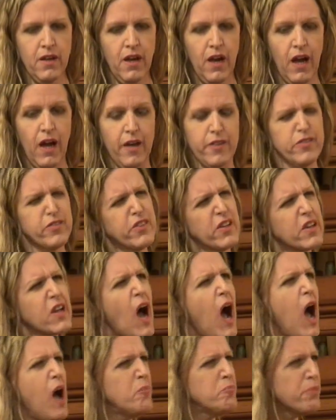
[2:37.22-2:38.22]

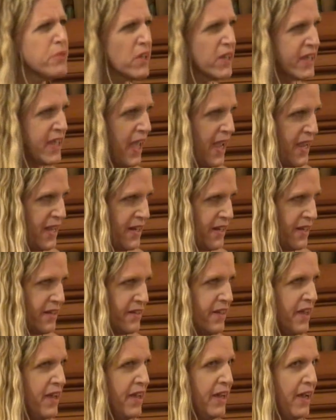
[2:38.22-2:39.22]
The
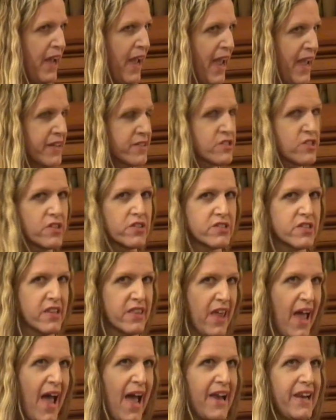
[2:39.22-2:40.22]
complicated answer to
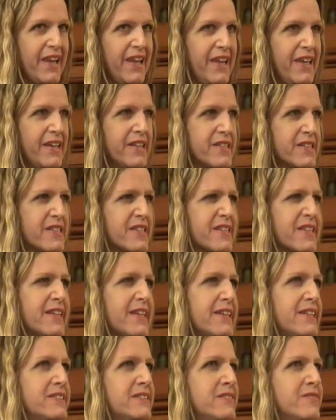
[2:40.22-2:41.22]
that
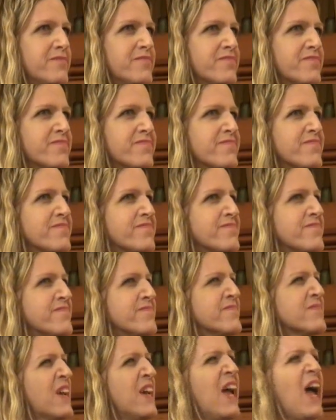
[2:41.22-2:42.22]
is,
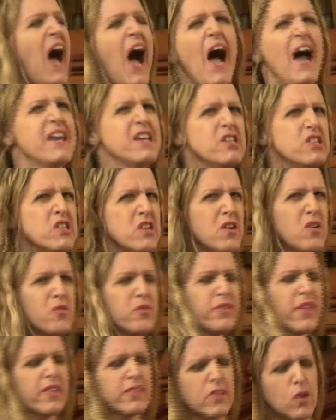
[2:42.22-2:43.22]
I
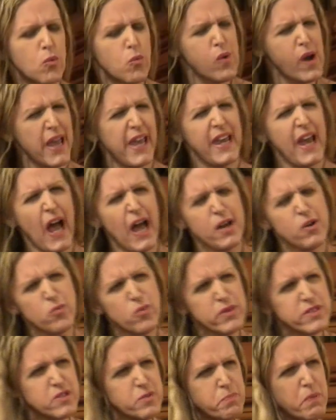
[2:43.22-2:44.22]
knew that the way
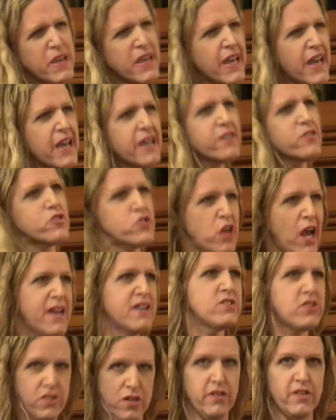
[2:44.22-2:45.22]
I was being
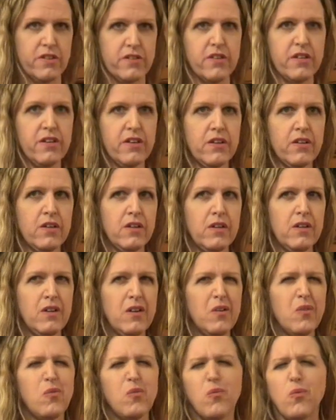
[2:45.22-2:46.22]
gendered
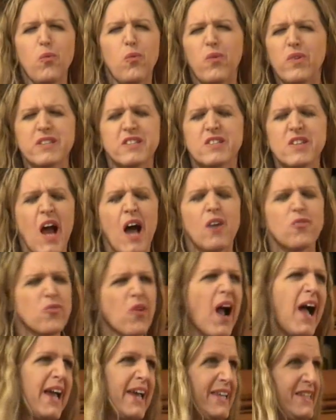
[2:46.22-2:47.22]
was not
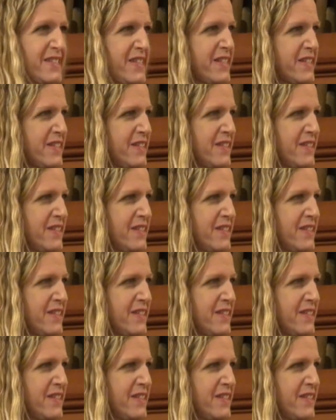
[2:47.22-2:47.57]
right.